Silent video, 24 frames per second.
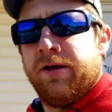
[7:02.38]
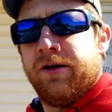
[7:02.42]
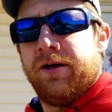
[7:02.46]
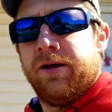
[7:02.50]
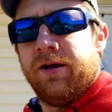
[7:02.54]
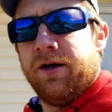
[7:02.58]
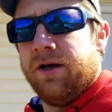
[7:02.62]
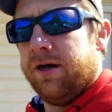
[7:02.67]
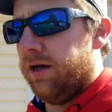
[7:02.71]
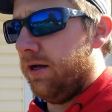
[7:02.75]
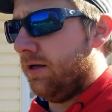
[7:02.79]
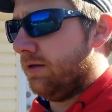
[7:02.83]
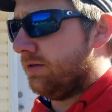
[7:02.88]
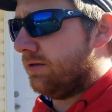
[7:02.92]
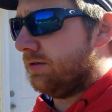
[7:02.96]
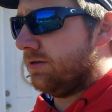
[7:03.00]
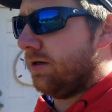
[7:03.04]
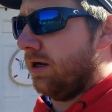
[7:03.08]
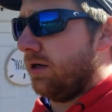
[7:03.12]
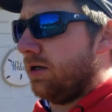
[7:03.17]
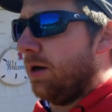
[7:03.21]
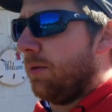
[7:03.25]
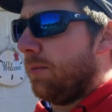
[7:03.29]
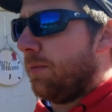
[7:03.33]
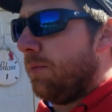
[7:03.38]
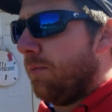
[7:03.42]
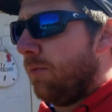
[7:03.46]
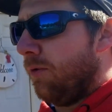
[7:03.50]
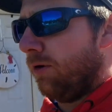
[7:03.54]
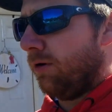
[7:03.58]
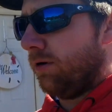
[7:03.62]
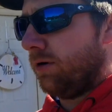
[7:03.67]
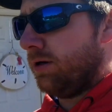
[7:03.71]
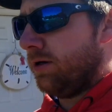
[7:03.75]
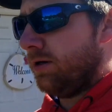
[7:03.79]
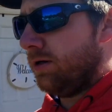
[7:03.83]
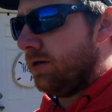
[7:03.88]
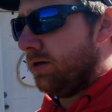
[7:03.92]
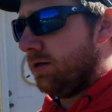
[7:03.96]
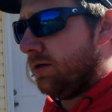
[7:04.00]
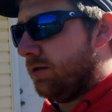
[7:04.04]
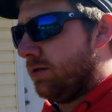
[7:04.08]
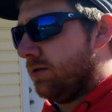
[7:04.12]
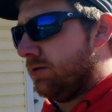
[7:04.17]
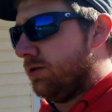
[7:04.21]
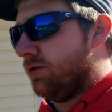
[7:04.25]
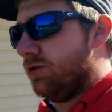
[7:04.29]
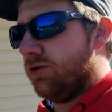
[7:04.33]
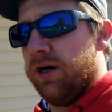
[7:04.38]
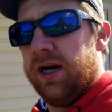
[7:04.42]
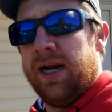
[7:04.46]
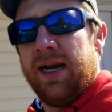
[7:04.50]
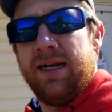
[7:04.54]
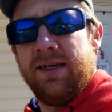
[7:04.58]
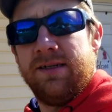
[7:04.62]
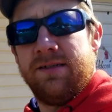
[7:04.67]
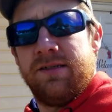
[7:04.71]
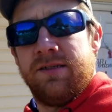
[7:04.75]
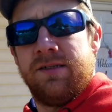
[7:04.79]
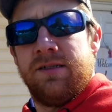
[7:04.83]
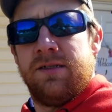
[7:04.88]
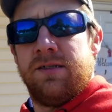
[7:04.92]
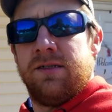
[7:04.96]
a couple more drains